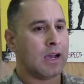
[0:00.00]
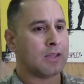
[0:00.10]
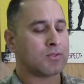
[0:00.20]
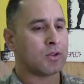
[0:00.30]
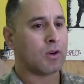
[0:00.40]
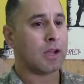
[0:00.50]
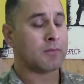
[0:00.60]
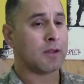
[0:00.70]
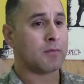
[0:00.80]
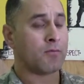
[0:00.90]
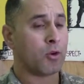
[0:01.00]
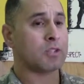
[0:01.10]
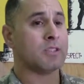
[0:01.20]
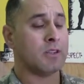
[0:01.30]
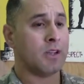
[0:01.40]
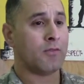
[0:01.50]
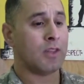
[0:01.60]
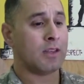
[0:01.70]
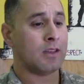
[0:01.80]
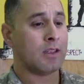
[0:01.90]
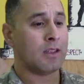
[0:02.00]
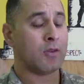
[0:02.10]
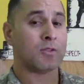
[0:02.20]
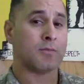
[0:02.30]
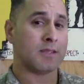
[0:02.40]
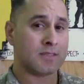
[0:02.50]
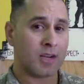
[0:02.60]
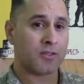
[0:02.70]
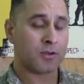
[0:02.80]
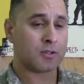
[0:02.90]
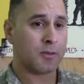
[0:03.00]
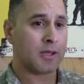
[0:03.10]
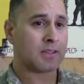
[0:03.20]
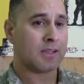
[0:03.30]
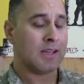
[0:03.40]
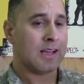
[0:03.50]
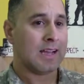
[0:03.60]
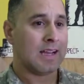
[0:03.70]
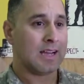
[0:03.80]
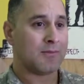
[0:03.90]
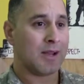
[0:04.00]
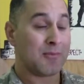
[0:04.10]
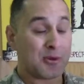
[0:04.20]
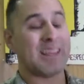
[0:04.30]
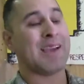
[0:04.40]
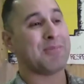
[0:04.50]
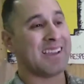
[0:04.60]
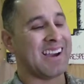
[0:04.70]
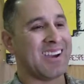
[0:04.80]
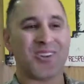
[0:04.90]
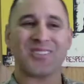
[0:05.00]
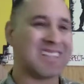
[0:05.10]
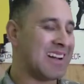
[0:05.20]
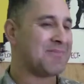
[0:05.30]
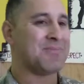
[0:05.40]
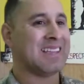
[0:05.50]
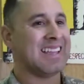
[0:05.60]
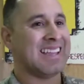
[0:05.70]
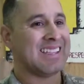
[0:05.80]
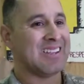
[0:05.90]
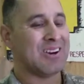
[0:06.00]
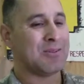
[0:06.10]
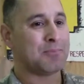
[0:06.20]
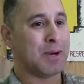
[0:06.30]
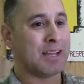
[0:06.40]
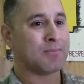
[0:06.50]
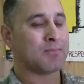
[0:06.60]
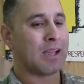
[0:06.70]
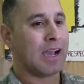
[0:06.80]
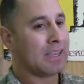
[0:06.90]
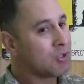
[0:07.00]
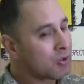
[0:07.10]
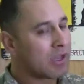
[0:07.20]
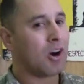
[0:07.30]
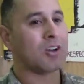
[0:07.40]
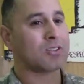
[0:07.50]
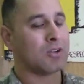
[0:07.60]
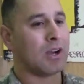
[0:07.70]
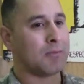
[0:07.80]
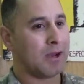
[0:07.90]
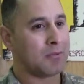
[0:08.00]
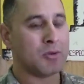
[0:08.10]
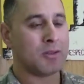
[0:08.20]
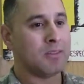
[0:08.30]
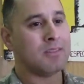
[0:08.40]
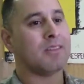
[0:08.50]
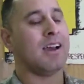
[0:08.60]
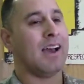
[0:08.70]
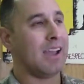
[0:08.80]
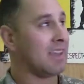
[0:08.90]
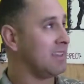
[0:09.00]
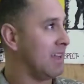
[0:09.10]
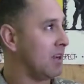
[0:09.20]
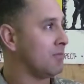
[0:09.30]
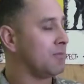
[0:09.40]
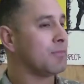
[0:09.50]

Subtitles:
So I'm fortunate enough that it was myself that was picked. I'm a pretty happy guy all the time, but I do also, I'm human, I get down.